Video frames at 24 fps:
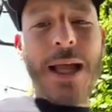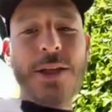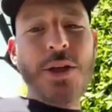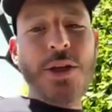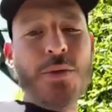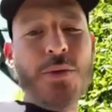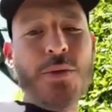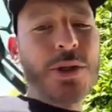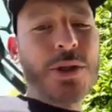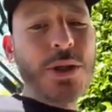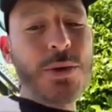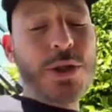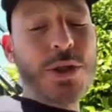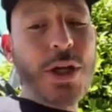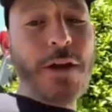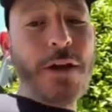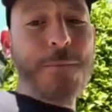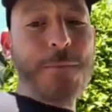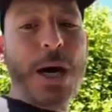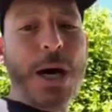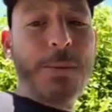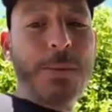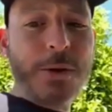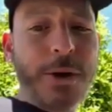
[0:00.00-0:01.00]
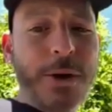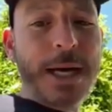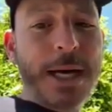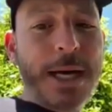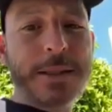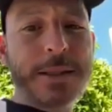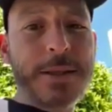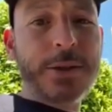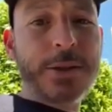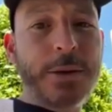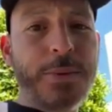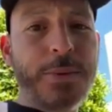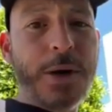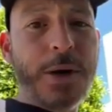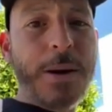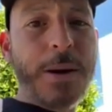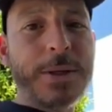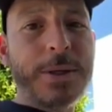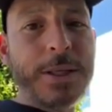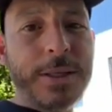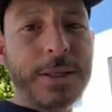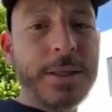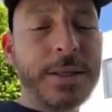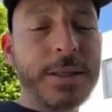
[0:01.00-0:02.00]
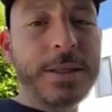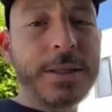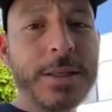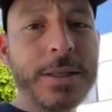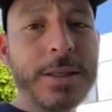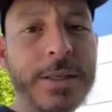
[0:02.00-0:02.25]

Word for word: you do you still have pomegranates on your property?